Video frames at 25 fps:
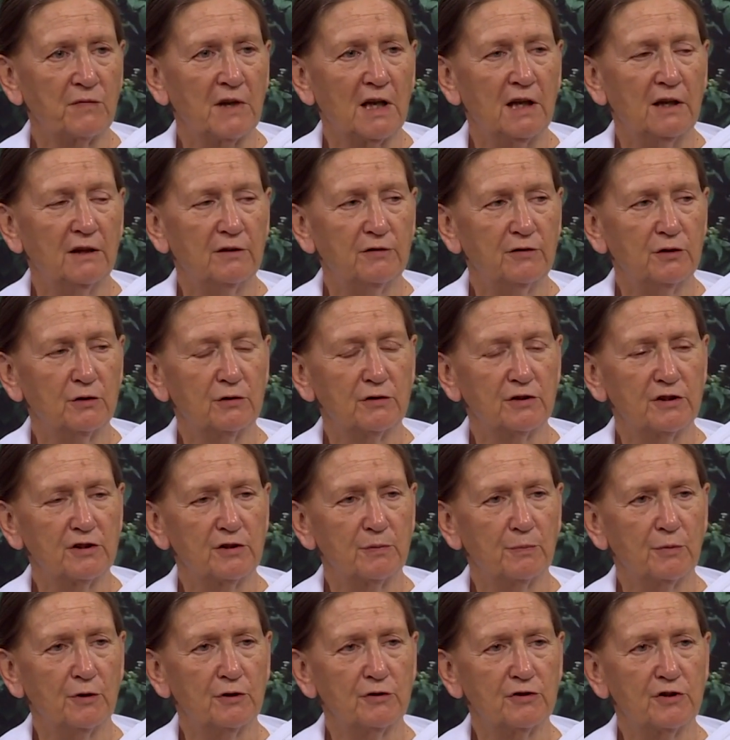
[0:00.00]
If you're
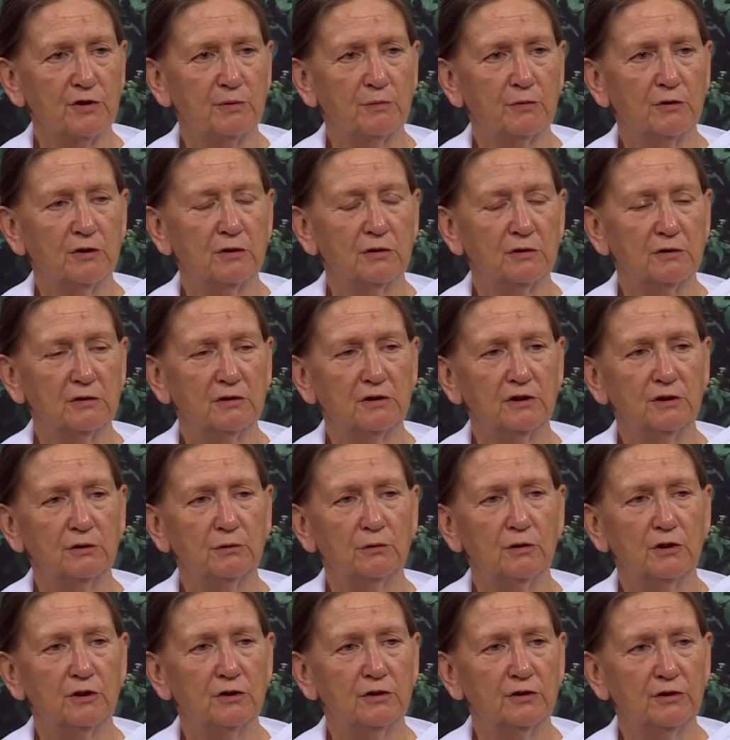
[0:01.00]
responsible,
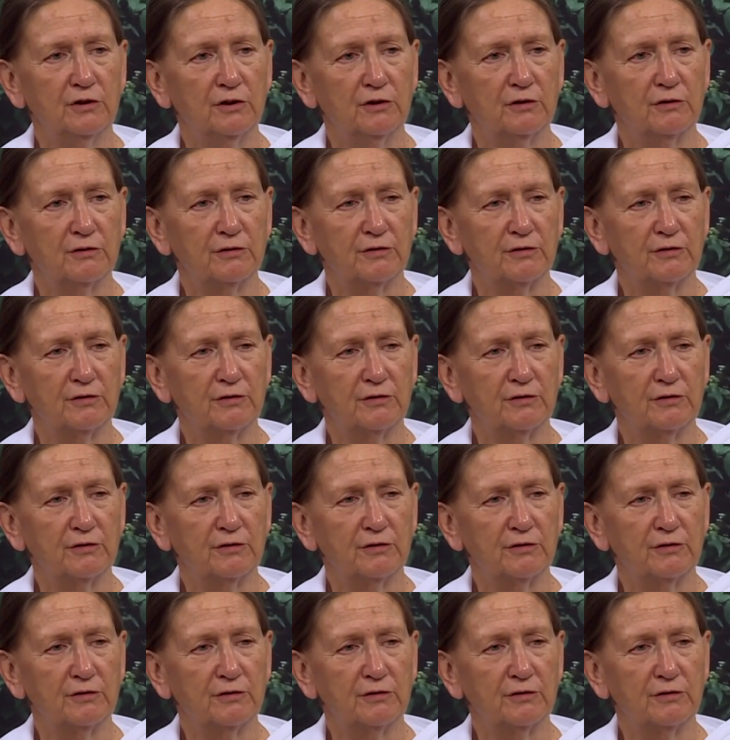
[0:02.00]
you earn your